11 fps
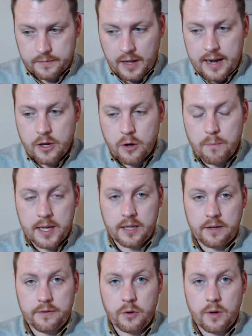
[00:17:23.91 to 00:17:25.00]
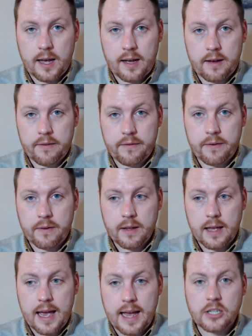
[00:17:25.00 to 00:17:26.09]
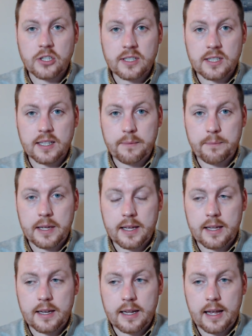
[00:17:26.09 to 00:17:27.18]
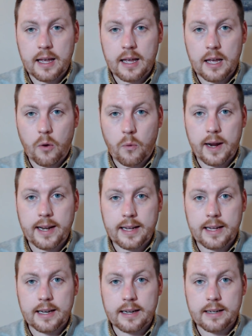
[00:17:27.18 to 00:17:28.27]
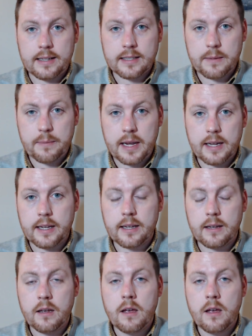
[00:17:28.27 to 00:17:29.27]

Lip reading: I know many of you have anxiously been awaiting and anticipating